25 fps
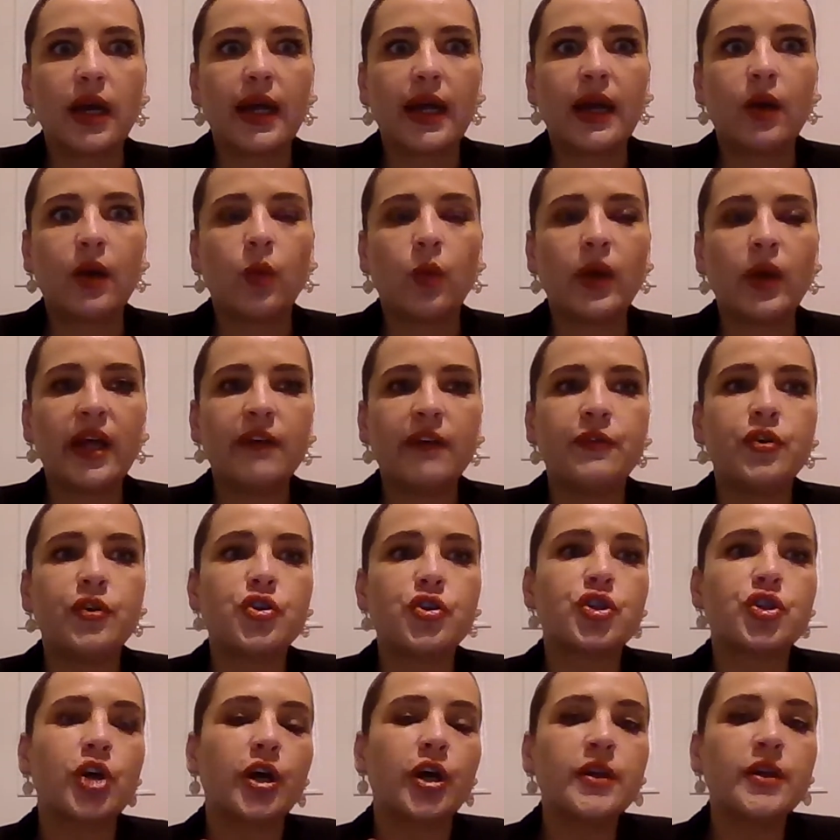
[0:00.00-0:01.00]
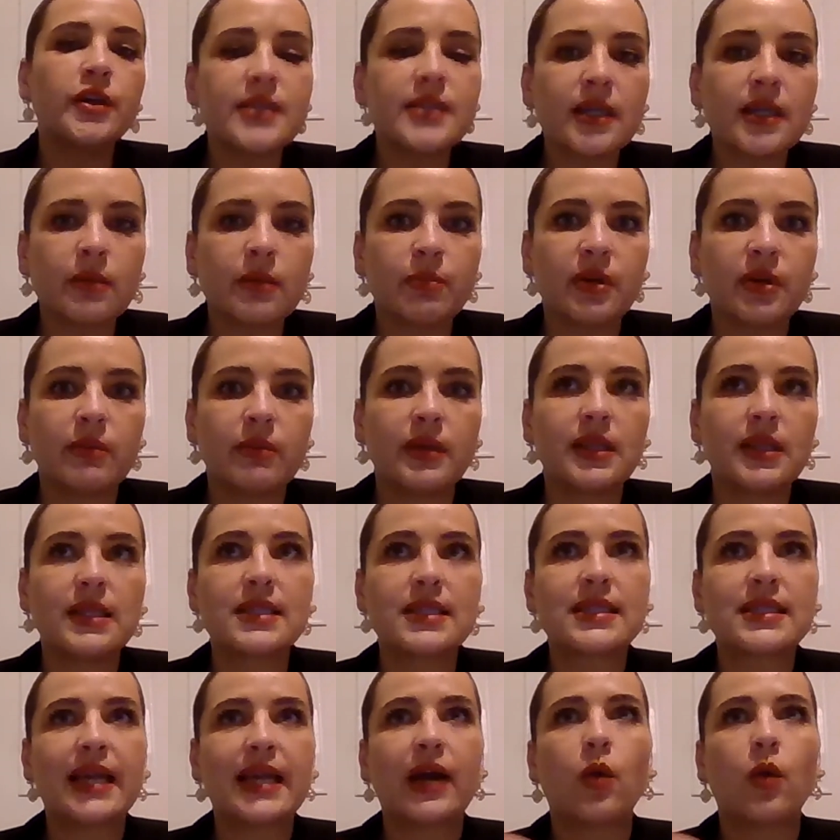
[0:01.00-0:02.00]
well, if you don't implement this,
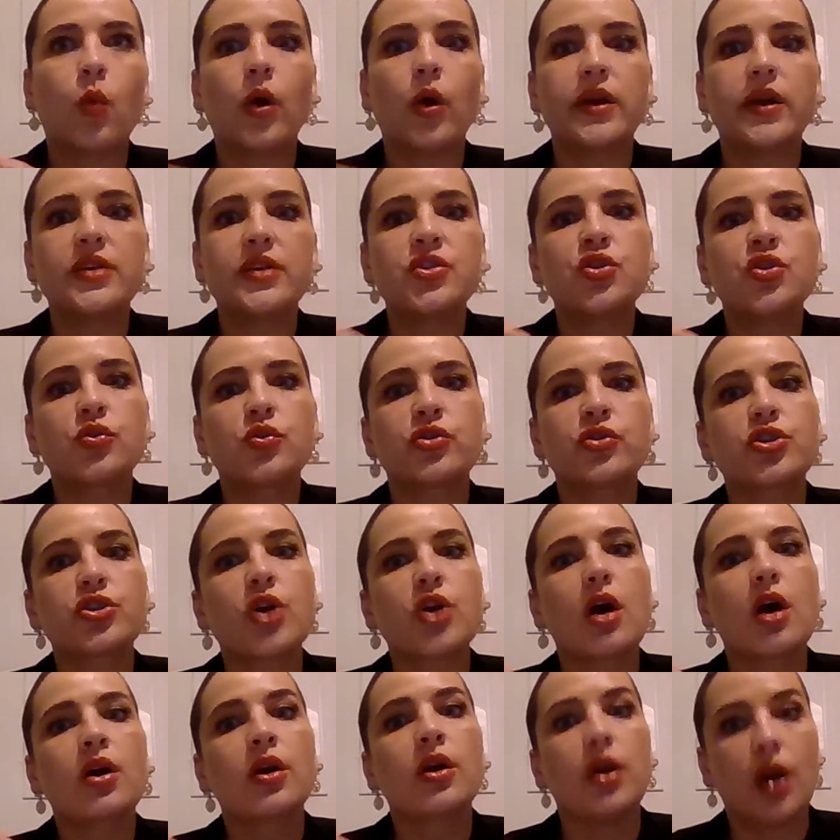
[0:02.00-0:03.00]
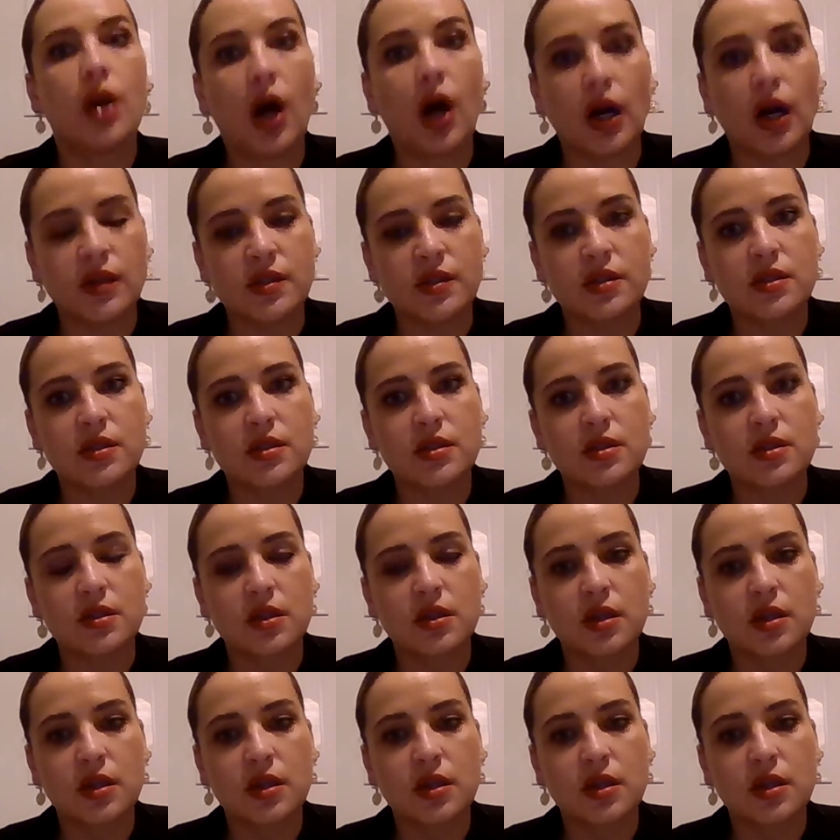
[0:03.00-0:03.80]
like what is your stock loss?